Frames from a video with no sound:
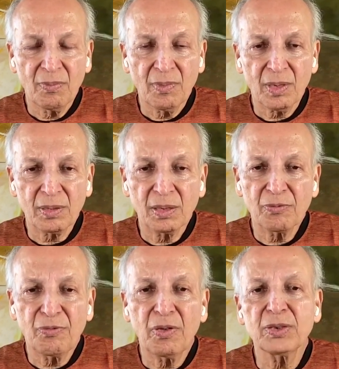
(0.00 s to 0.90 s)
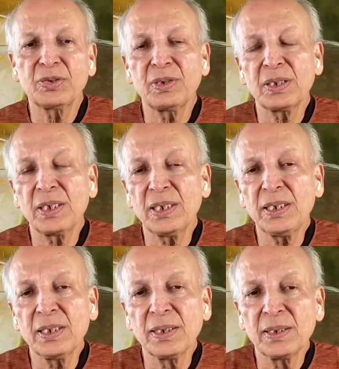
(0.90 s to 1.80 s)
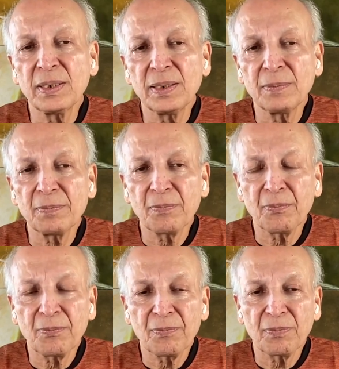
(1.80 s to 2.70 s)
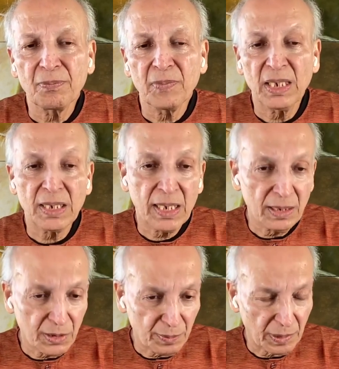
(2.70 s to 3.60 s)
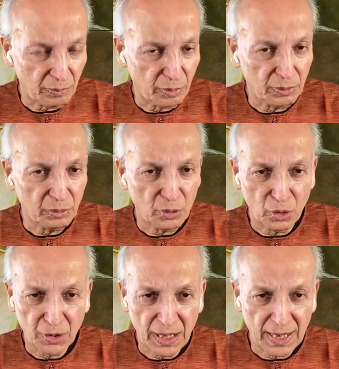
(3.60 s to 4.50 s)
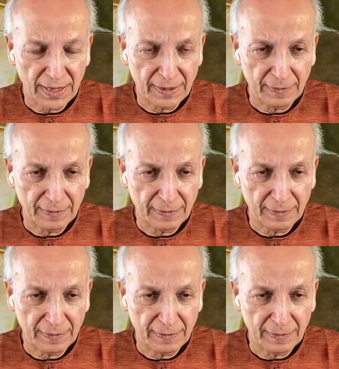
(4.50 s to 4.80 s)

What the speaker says: and unfortunately it kills people. We all die.